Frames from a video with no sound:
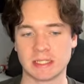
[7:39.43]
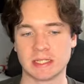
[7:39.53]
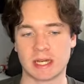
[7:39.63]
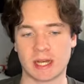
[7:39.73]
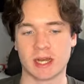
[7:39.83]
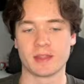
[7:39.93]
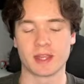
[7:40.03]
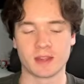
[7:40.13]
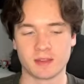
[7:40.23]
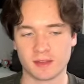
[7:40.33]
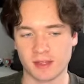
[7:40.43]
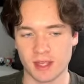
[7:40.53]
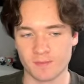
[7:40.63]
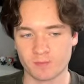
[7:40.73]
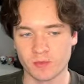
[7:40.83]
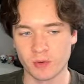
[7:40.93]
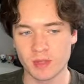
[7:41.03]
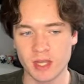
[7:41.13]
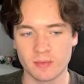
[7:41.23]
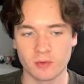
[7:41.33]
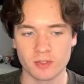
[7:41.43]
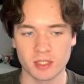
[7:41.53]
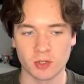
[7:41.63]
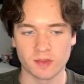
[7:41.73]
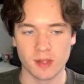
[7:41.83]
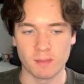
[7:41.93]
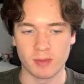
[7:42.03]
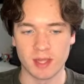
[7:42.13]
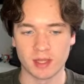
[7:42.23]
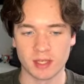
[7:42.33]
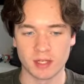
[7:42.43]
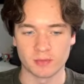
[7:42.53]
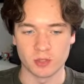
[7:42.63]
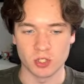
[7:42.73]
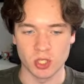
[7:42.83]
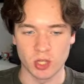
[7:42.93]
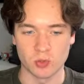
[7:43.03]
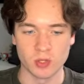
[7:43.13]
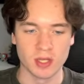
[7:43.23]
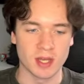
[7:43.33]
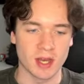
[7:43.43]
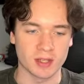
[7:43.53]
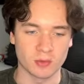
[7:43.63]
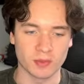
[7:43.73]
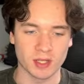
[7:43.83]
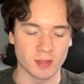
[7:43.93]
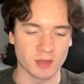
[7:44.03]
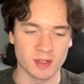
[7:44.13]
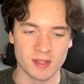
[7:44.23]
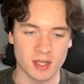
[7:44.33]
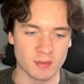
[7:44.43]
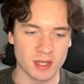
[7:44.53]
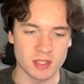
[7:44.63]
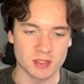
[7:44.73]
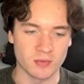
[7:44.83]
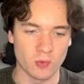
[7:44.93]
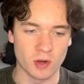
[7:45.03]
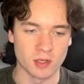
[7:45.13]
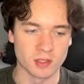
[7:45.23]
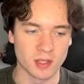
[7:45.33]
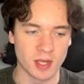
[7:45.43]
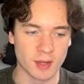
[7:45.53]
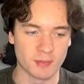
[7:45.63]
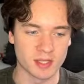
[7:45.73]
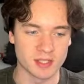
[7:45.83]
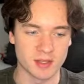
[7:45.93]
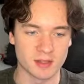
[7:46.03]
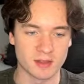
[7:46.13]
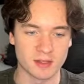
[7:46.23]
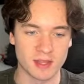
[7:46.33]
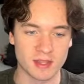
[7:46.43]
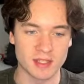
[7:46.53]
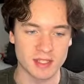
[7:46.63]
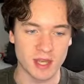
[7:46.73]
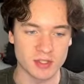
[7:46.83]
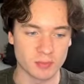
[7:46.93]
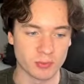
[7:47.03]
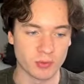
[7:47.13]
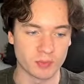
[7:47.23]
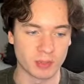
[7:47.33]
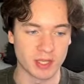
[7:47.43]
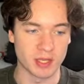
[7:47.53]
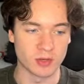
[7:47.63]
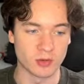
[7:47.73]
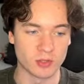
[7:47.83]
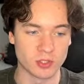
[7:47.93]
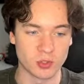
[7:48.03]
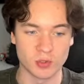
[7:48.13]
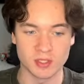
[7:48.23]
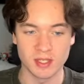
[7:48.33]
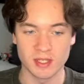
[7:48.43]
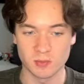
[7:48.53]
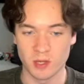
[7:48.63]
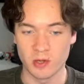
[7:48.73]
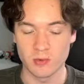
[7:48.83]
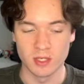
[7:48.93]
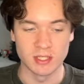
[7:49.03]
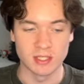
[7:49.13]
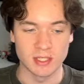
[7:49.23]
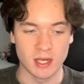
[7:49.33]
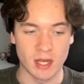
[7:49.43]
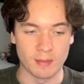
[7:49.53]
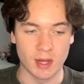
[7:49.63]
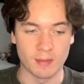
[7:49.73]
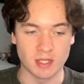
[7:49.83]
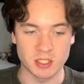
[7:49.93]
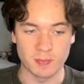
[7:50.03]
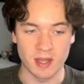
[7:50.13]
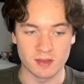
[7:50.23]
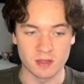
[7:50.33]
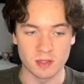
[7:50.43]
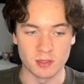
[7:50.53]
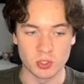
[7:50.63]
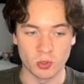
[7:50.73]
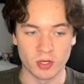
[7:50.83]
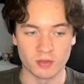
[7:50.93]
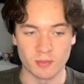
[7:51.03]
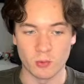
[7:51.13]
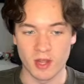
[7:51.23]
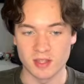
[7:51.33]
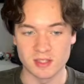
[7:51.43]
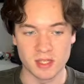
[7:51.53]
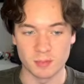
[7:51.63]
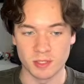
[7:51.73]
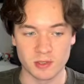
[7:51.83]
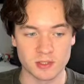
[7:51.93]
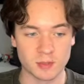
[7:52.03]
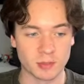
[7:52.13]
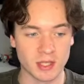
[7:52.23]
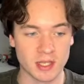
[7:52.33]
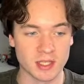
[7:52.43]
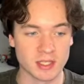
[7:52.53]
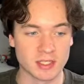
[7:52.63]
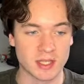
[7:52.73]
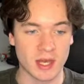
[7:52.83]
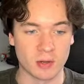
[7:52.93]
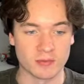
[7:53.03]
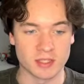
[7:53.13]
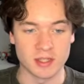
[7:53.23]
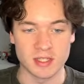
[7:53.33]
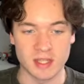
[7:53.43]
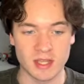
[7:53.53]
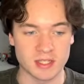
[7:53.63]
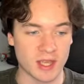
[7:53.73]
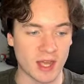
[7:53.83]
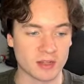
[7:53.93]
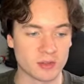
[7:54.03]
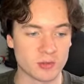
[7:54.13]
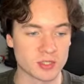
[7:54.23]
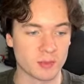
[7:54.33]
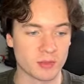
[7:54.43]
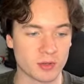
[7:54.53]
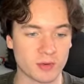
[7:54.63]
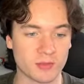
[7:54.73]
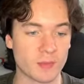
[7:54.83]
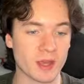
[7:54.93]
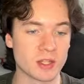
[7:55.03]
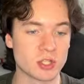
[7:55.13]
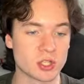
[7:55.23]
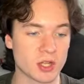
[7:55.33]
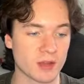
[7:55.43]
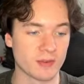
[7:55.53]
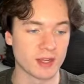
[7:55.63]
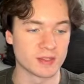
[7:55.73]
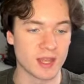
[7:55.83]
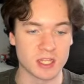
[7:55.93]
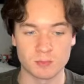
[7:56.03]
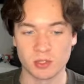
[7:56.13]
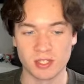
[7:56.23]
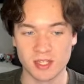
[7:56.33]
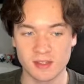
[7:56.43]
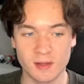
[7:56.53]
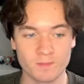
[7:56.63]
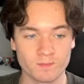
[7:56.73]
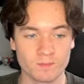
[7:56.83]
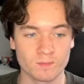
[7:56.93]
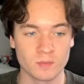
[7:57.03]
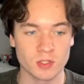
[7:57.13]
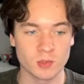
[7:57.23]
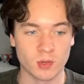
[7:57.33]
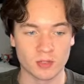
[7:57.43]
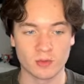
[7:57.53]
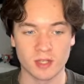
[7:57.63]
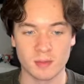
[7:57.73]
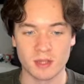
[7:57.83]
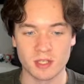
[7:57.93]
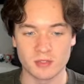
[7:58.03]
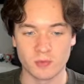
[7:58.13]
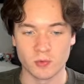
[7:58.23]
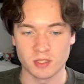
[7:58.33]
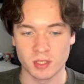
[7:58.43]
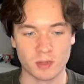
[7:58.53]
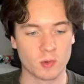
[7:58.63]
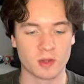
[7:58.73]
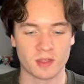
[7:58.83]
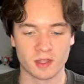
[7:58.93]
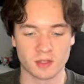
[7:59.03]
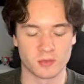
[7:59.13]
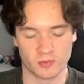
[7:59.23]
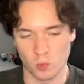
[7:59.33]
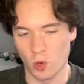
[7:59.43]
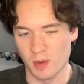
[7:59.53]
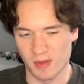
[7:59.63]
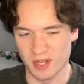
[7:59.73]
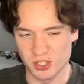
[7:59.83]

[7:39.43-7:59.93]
At the end of the day, for me, I've obviously got Dembele and I've got Chow. I don't think I'm going to take a -4 because at the end of the day, these guys are both playing on Tuesday as well. I'm expecting the majority of my Wednesday players to play, and obviously these guys can do something off the bench if I desperately need it. So I don't think a -4 is going to be worth it, for one match